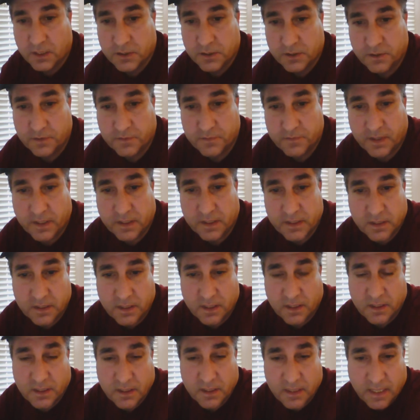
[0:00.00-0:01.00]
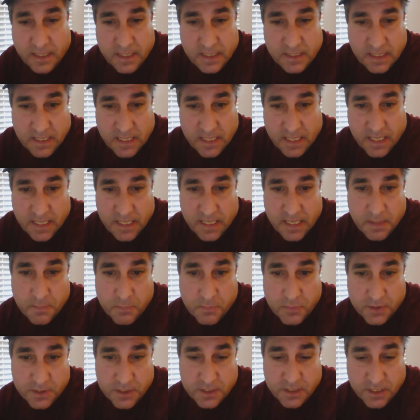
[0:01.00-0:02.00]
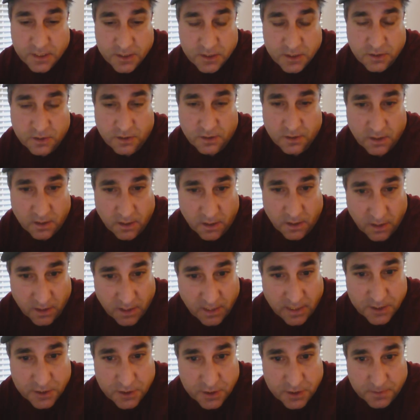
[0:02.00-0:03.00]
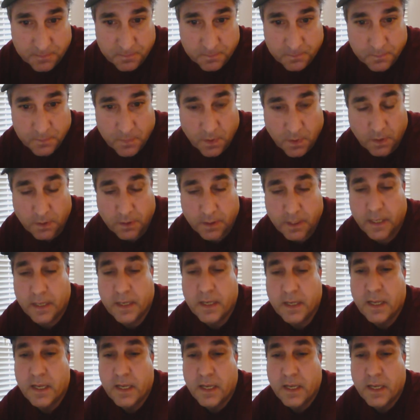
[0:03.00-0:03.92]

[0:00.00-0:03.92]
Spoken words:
to affect the 1988 presidential election. Okay,